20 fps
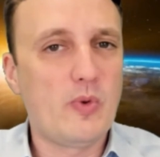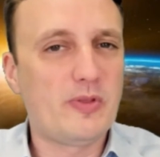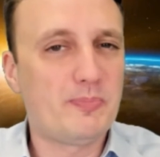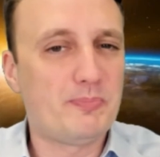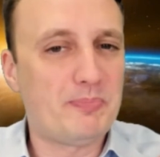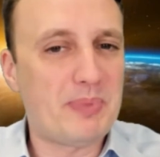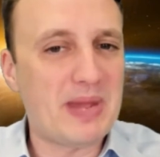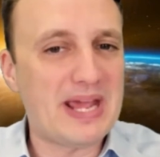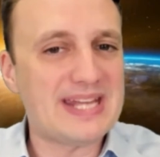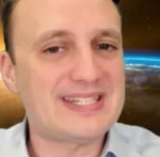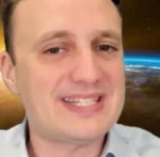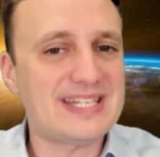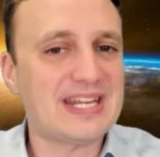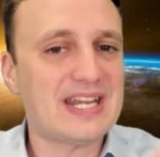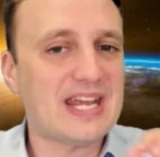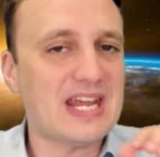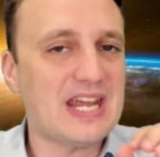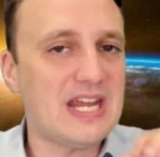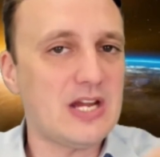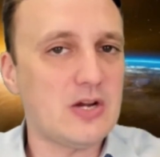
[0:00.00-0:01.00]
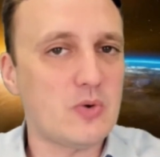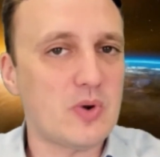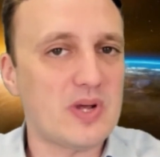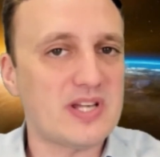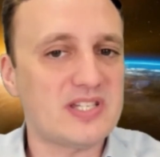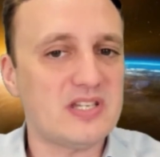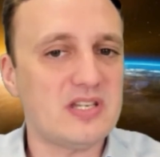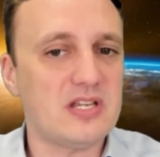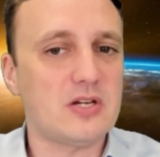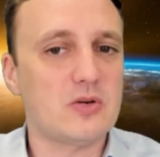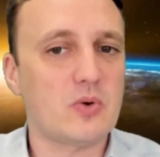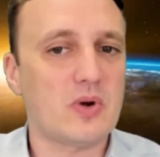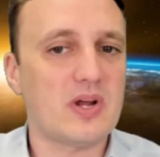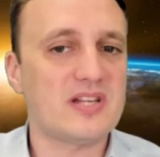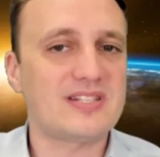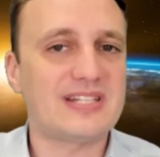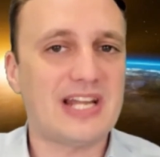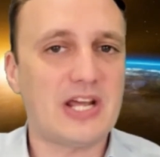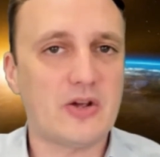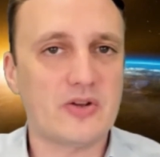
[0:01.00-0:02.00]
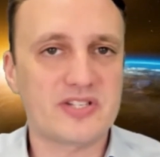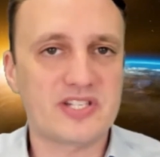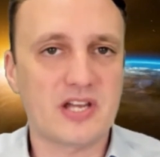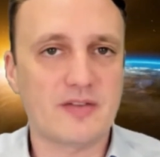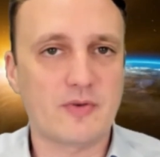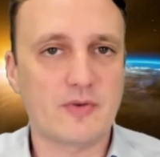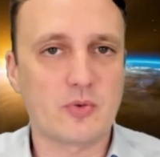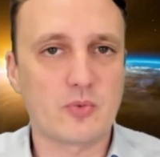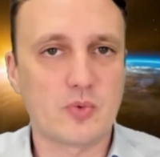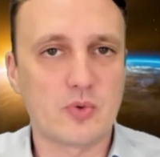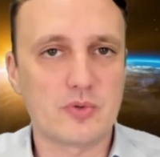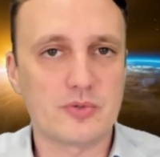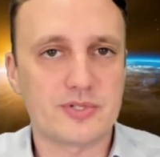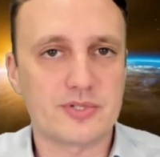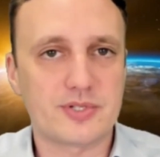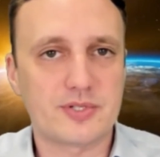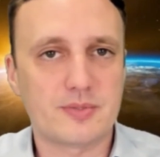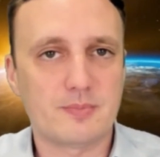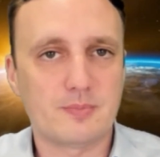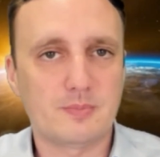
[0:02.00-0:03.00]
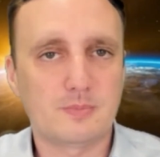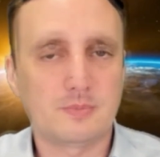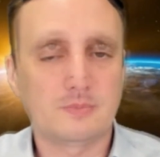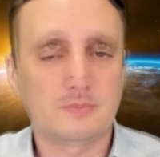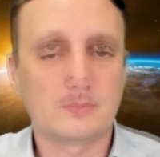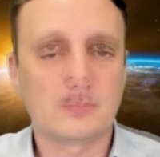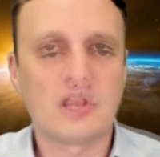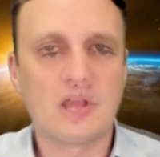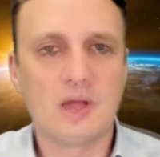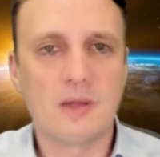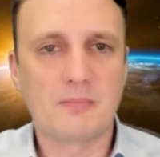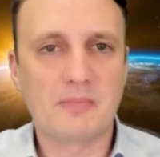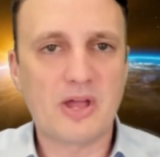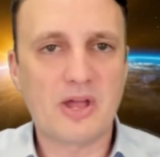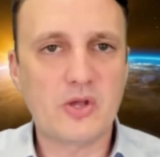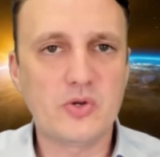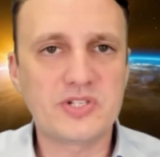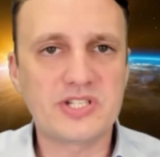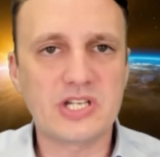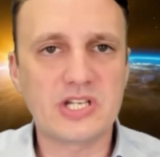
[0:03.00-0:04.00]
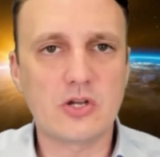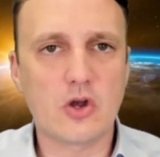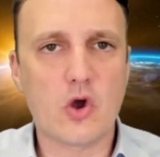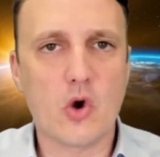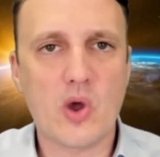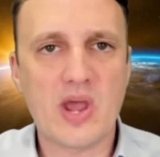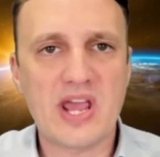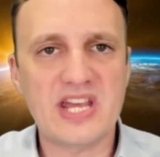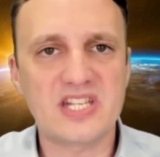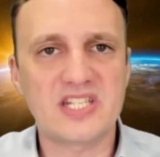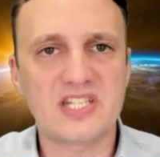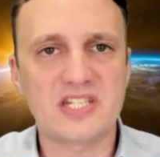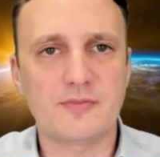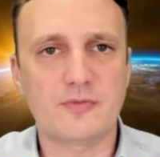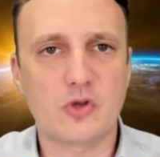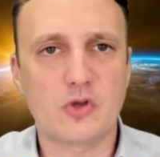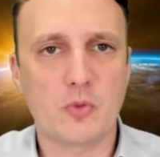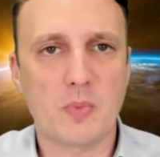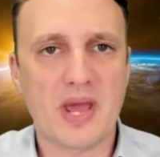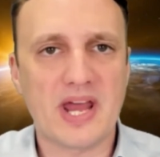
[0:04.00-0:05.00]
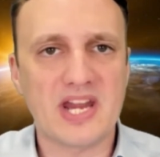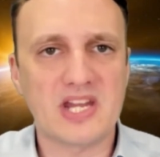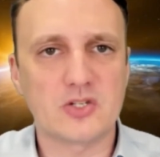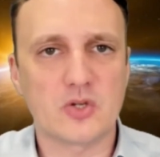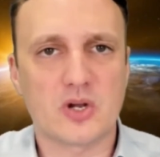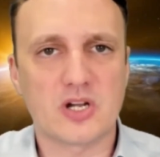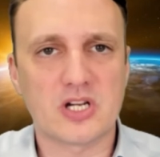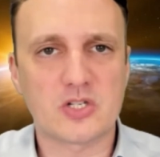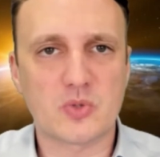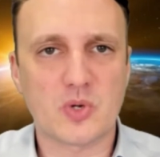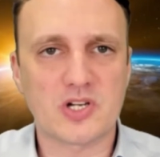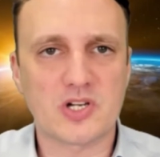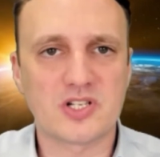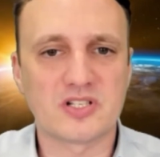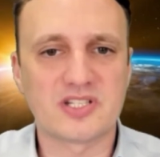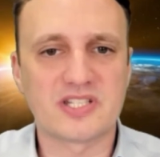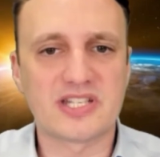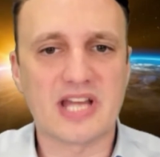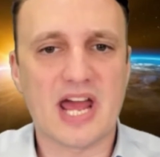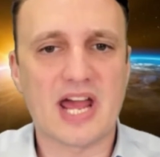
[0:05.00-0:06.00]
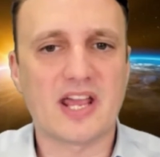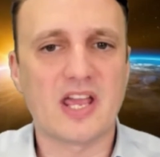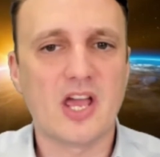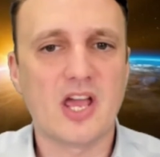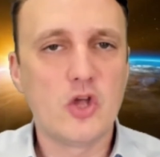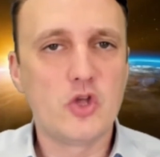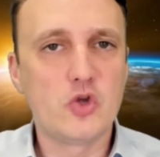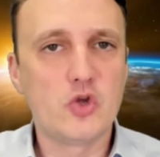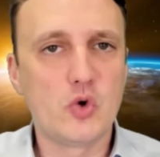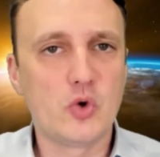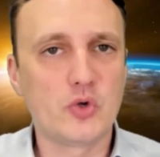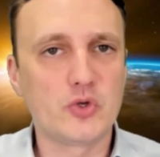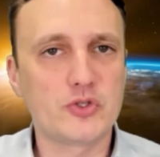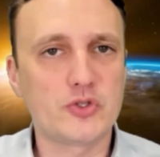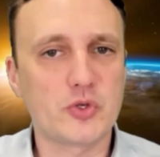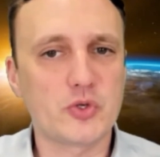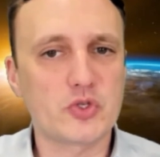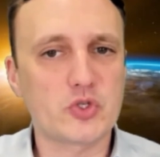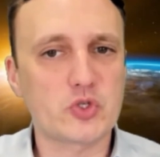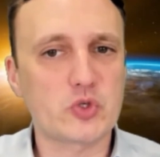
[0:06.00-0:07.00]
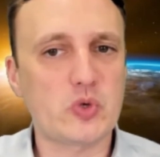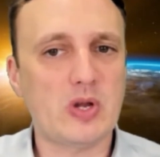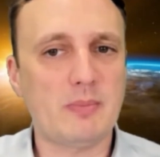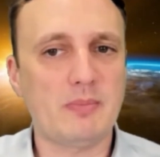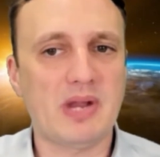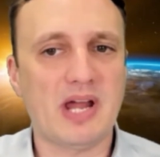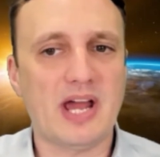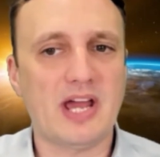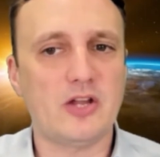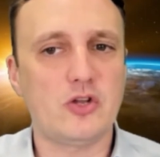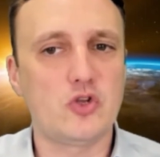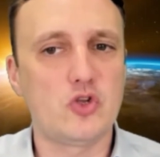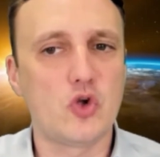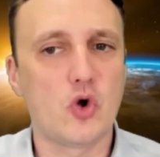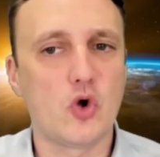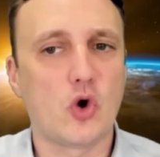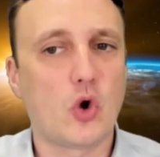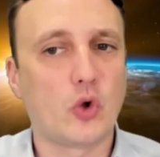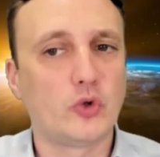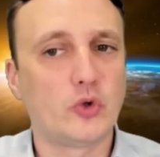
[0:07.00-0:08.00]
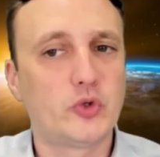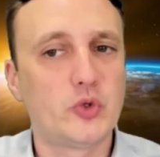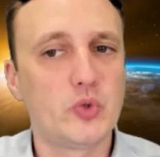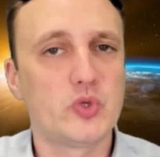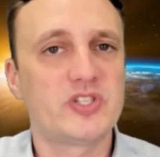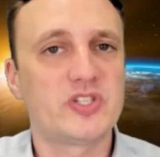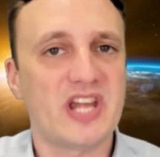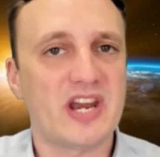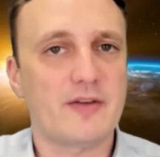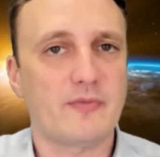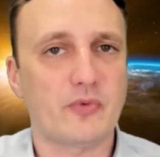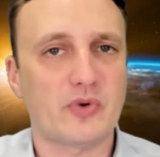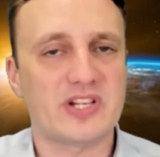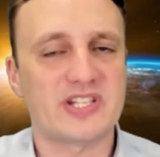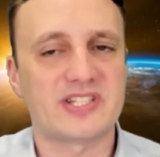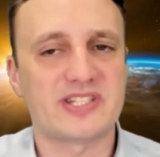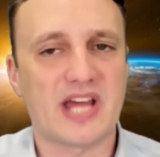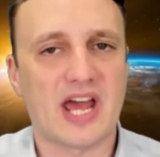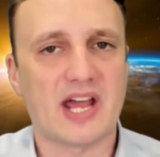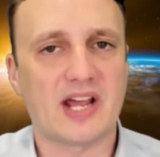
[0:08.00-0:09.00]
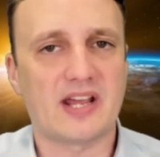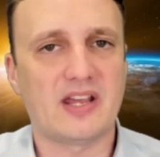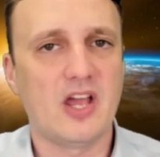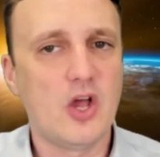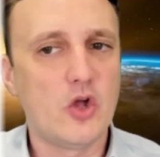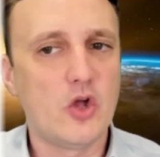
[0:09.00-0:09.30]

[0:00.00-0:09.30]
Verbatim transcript: with basic ingress and egress layer 7 rules. By using a cohesive Kubernetes orchestration stack, you also streamline your continuous delivery stack